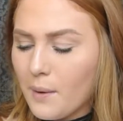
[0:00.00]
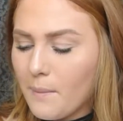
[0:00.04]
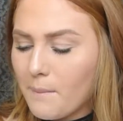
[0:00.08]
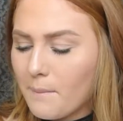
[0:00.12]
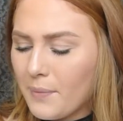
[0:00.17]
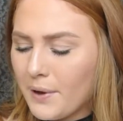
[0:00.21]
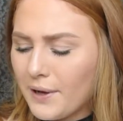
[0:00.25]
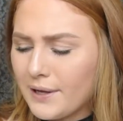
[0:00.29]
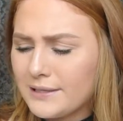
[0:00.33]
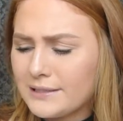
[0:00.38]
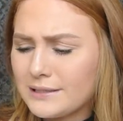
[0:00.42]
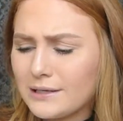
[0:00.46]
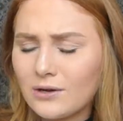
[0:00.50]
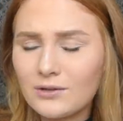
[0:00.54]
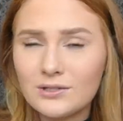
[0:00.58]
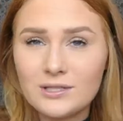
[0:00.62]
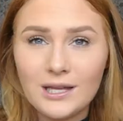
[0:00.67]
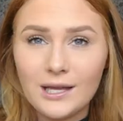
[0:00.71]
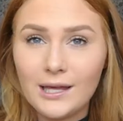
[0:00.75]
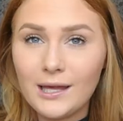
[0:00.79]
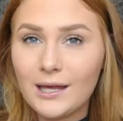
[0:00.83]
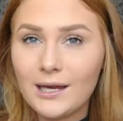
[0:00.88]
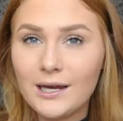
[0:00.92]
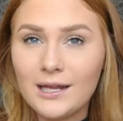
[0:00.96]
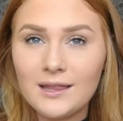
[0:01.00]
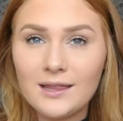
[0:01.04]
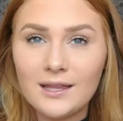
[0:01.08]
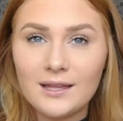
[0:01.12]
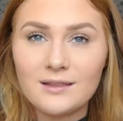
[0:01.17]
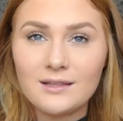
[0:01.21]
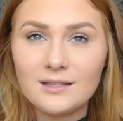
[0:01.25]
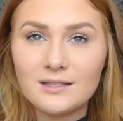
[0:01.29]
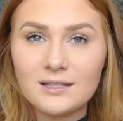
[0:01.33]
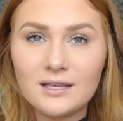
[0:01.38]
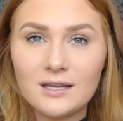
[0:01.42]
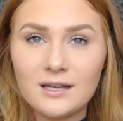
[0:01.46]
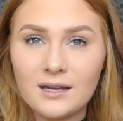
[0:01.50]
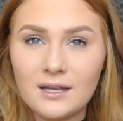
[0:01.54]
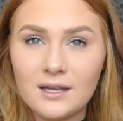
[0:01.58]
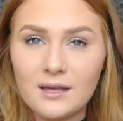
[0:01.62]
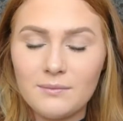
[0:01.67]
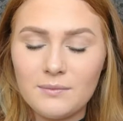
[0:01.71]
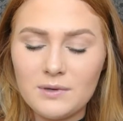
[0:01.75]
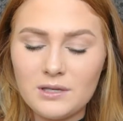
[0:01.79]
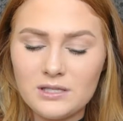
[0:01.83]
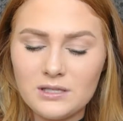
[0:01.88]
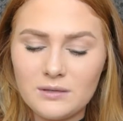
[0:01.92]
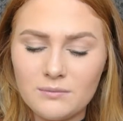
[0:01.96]
But I'll take anything that's going to
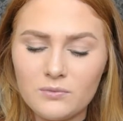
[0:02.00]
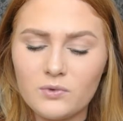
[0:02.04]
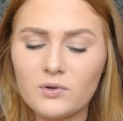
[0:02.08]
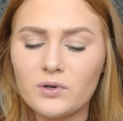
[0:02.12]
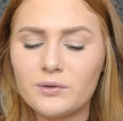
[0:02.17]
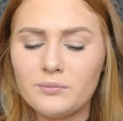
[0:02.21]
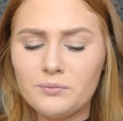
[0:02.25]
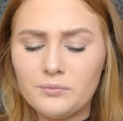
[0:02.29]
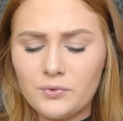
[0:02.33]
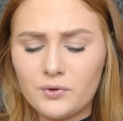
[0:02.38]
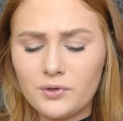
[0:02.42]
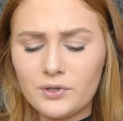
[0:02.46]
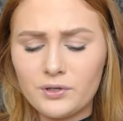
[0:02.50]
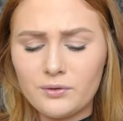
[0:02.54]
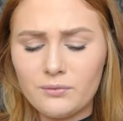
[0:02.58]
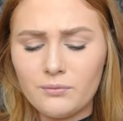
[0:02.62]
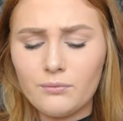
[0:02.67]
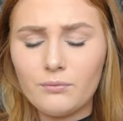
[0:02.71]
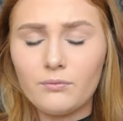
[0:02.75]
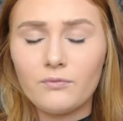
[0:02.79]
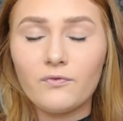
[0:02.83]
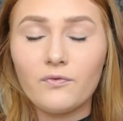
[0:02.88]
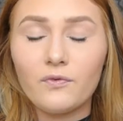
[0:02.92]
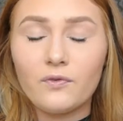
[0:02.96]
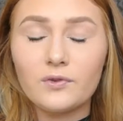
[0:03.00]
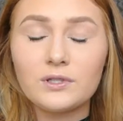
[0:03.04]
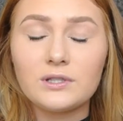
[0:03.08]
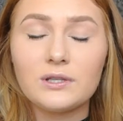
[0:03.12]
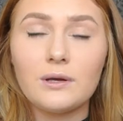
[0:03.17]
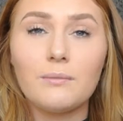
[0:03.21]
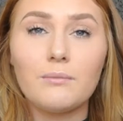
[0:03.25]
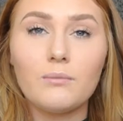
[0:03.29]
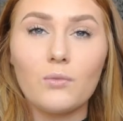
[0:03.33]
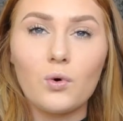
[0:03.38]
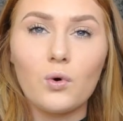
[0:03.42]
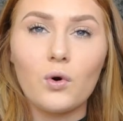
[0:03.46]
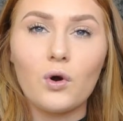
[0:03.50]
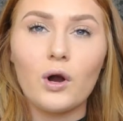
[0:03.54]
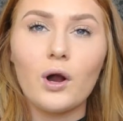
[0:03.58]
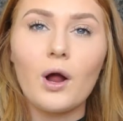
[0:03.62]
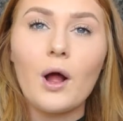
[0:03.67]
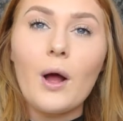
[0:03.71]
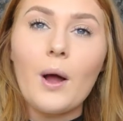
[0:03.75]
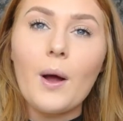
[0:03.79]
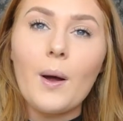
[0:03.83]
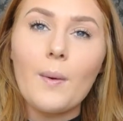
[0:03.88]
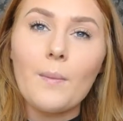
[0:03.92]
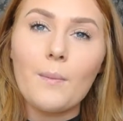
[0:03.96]
give me some more
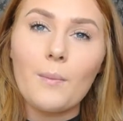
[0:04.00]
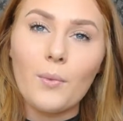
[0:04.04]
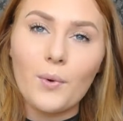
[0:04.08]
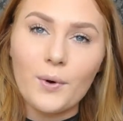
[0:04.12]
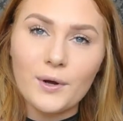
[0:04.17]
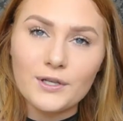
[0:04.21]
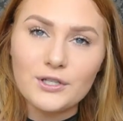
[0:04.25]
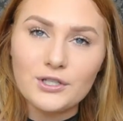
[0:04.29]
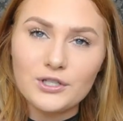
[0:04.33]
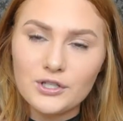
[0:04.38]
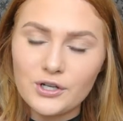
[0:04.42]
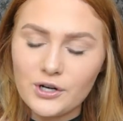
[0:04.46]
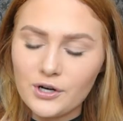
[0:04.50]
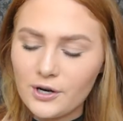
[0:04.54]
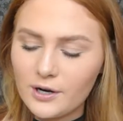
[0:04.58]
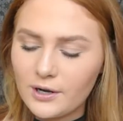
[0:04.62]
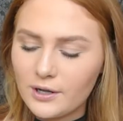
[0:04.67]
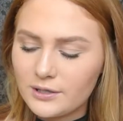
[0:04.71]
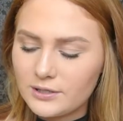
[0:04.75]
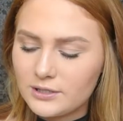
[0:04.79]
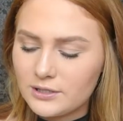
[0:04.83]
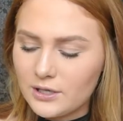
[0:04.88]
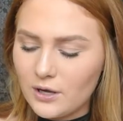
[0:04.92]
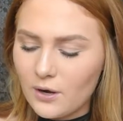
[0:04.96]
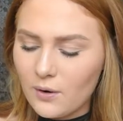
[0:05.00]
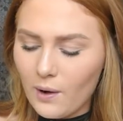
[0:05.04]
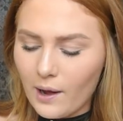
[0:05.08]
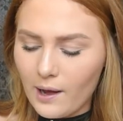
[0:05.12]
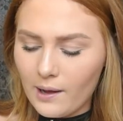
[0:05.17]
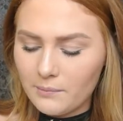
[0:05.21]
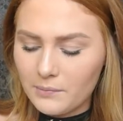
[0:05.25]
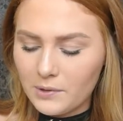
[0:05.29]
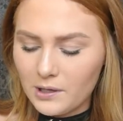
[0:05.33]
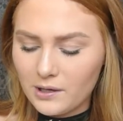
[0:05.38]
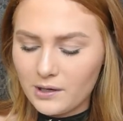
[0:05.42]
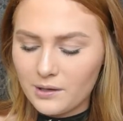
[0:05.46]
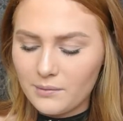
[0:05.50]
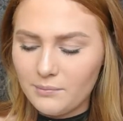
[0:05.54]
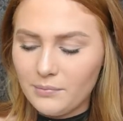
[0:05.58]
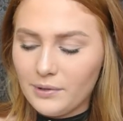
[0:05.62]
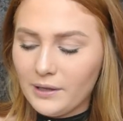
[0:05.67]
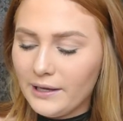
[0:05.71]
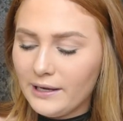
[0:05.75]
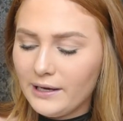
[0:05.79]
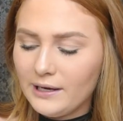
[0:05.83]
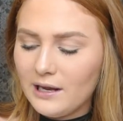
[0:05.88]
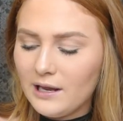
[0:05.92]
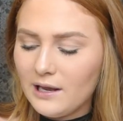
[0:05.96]
moisture, so I'm not
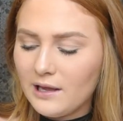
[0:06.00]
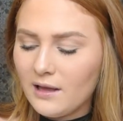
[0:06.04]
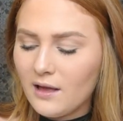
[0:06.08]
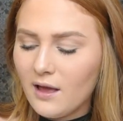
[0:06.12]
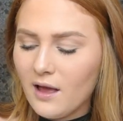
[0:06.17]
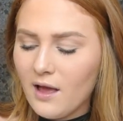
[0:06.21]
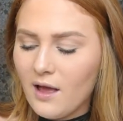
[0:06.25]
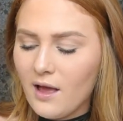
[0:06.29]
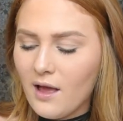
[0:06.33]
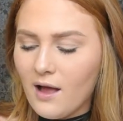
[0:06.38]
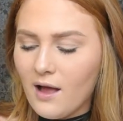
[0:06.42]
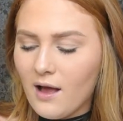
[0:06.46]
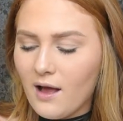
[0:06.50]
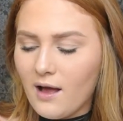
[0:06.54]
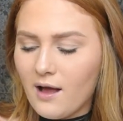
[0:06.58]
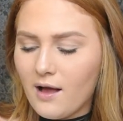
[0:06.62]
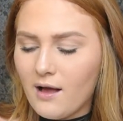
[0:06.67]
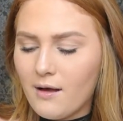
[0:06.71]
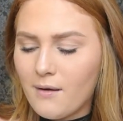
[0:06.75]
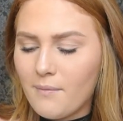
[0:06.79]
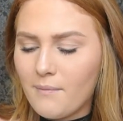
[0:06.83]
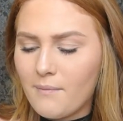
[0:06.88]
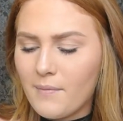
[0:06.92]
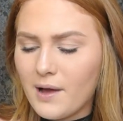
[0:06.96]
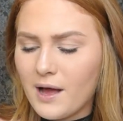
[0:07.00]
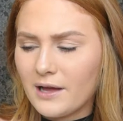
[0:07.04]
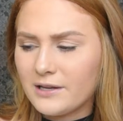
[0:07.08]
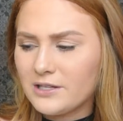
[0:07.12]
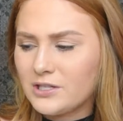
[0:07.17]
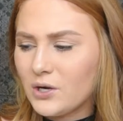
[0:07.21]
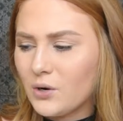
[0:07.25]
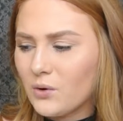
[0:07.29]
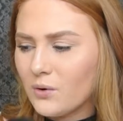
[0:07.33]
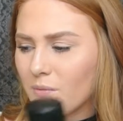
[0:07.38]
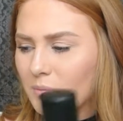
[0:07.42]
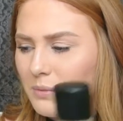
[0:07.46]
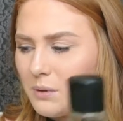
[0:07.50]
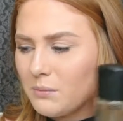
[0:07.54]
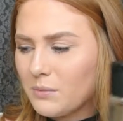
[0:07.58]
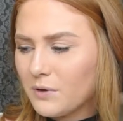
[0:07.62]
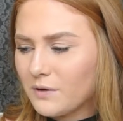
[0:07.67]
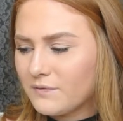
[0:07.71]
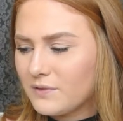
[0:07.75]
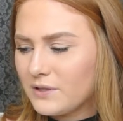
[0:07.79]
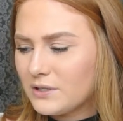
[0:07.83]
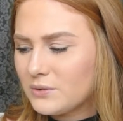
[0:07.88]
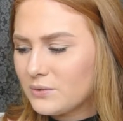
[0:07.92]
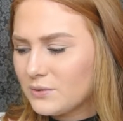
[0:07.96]
complaining. I don't remember
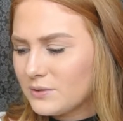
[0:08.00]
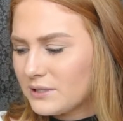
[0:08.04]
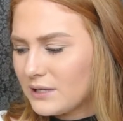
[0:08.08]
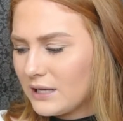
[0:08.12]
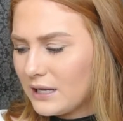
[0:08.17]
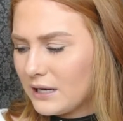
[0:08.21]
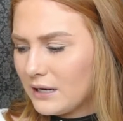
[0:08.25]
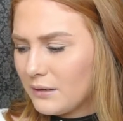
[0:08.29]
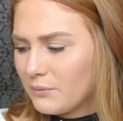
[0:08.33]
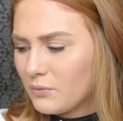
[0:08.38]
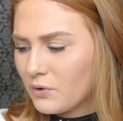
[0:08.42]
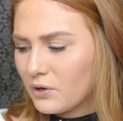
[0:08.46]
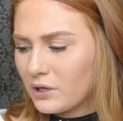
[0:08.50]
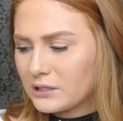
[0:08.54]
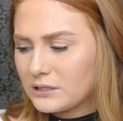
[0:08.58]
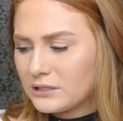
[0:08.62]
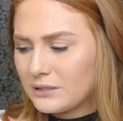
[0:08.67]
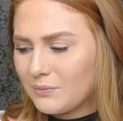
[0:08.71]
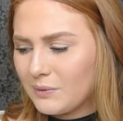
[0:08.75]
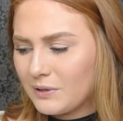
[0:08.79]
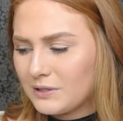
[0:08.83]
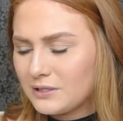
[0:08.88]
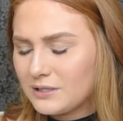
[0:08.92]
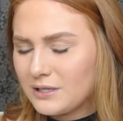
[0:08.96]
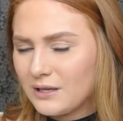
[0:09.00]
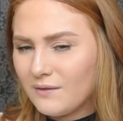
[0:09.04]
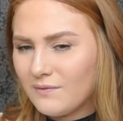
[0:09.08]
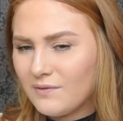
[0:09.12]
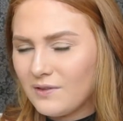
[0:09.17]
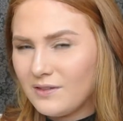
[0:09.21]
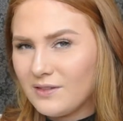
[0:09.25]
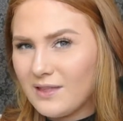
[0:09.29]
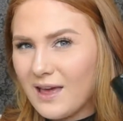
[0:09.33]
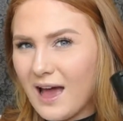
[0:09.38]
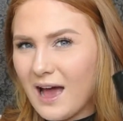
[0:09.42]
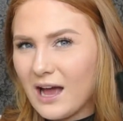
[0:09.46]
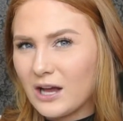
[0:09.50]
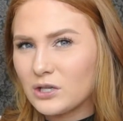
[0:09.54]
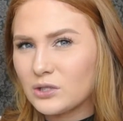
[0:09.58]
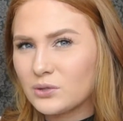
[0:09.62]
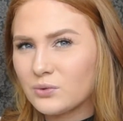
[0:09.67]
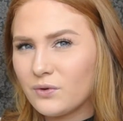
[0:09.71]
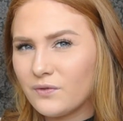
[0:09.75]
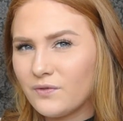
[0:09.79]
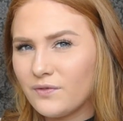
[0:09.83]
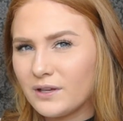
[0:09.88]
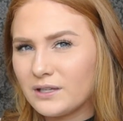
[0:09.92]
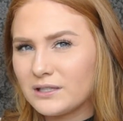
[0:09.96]
if this was any more expensive than the
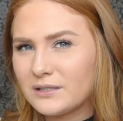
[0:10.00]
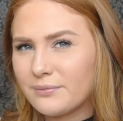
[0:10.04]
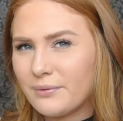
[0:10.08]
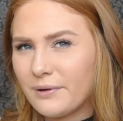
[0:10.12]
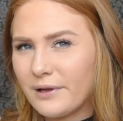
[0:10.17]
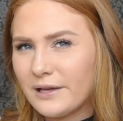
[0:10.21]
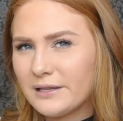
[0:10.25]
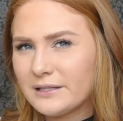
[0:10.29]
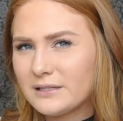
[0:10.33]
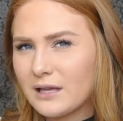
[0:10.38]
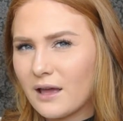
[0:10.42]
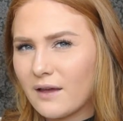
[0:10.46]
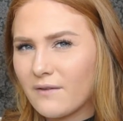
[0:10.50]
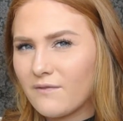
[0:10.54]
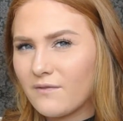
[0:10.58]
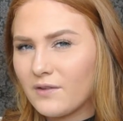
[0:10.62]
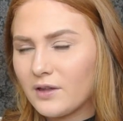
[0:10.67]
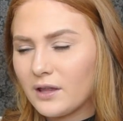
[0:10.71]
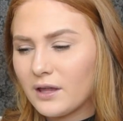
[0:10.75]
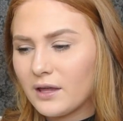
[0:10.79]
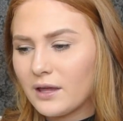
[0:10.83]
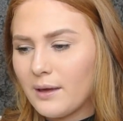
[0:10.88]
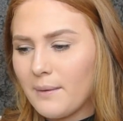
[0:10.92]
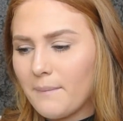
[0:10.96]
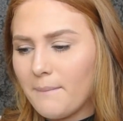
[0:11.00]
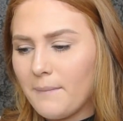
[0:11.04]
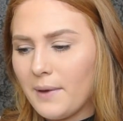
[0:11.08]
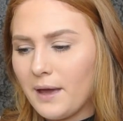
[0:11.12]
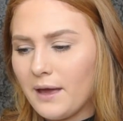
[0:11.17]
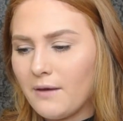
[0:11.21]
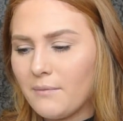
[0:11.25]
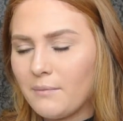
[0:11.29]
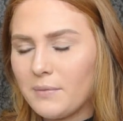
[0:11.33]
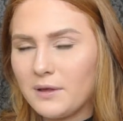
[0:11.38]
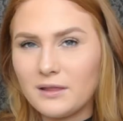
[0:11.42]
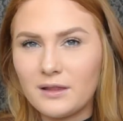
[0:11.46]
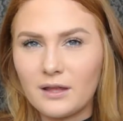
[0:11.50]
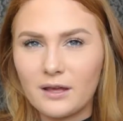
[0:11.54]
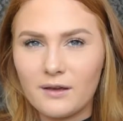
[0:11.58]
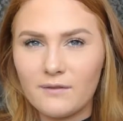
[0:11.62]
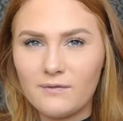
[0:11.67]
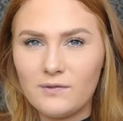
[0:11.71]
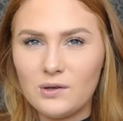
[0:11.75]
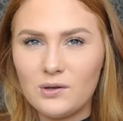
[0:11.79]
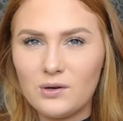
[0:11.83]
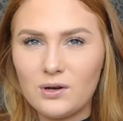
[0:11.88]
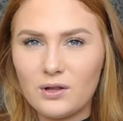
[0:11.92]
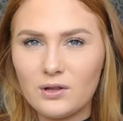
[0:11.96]
actual Fix Plus. I feel like it may have been like a
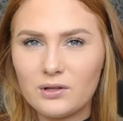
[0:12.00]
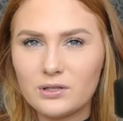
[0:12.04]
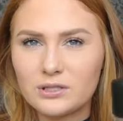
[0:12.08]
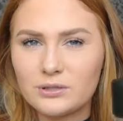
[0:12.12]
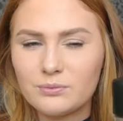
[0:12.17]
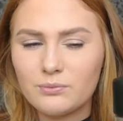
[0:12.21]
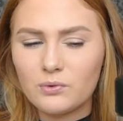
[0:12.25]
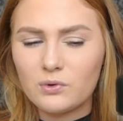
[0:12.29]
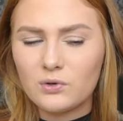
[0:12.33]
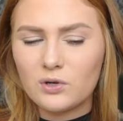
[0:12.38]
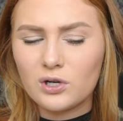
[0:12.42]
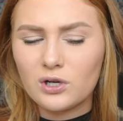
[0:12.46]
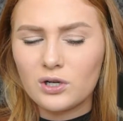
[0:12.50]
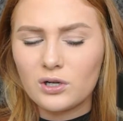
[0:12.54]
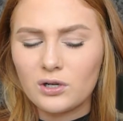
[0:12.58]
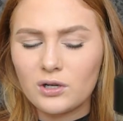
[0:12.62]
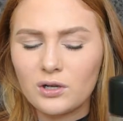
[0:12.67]
few dollars more.